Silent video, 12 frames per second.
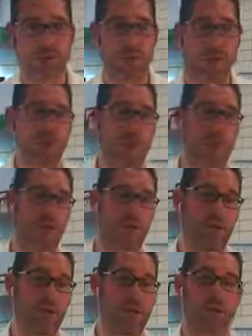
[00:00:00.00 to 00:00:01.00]
And
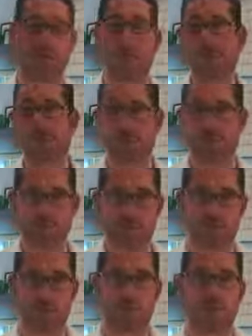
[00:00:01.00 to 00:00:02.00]
I give her that spiel,
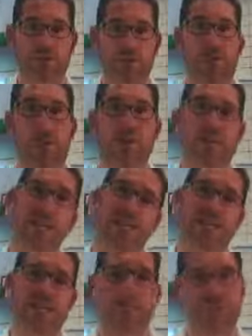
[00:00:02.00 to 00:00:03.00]
and she goes, "No, it's probably my
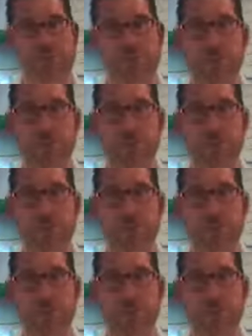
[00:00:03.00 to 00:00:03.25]
dick of a